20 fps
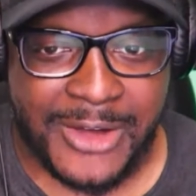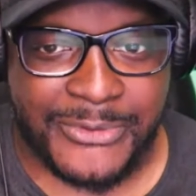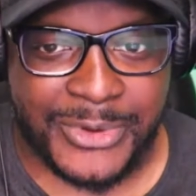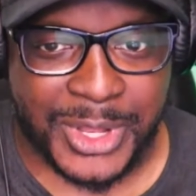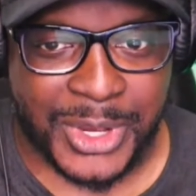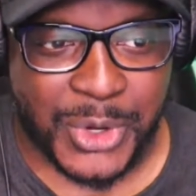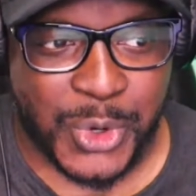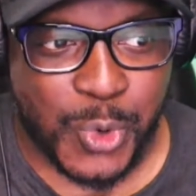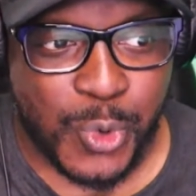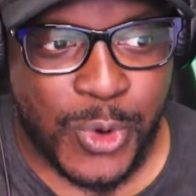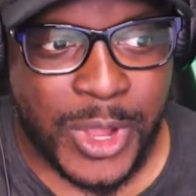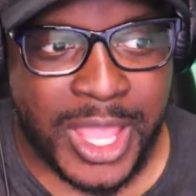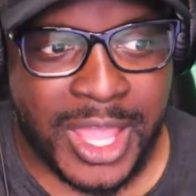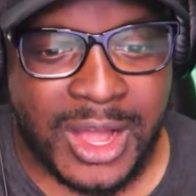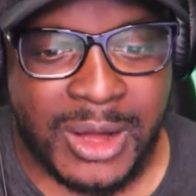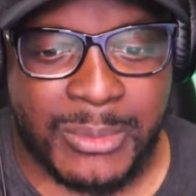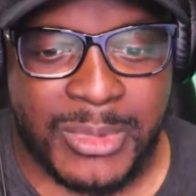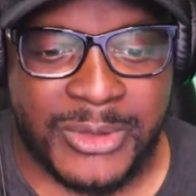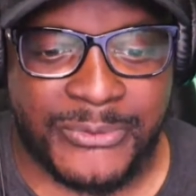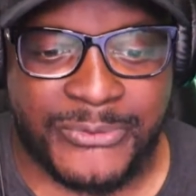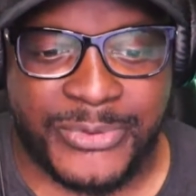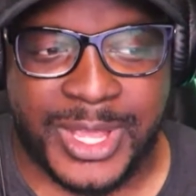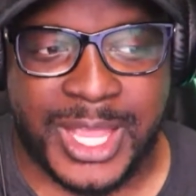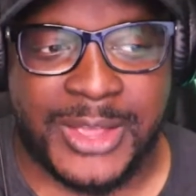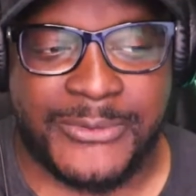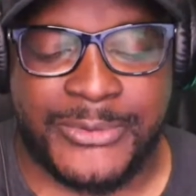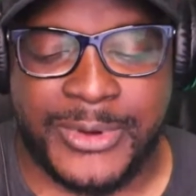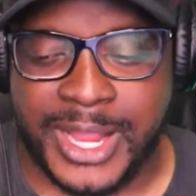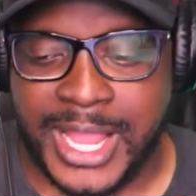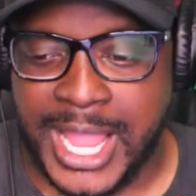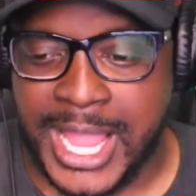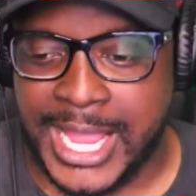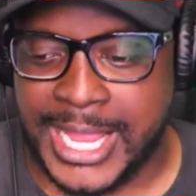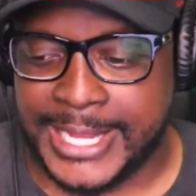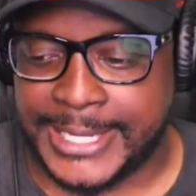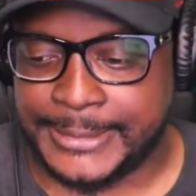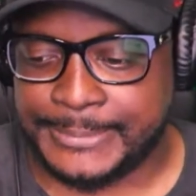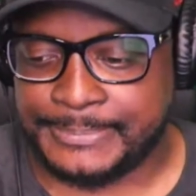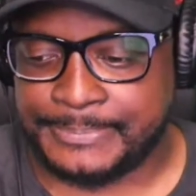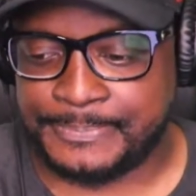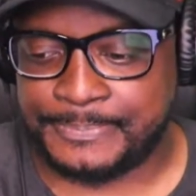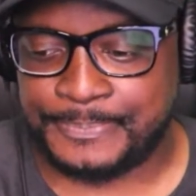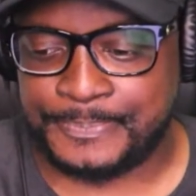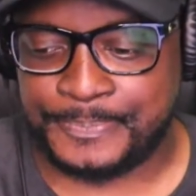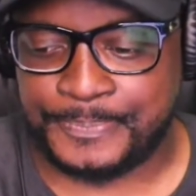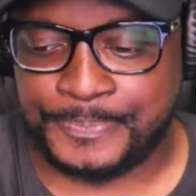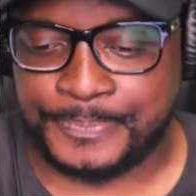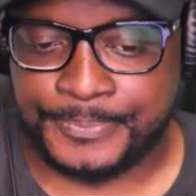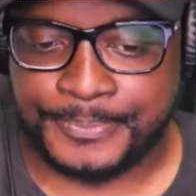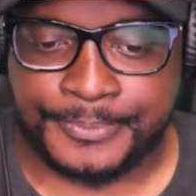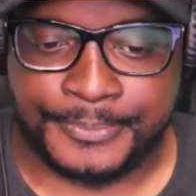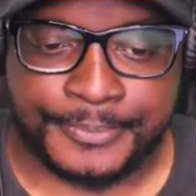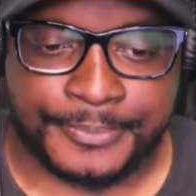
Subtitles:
a new helmet for every game. But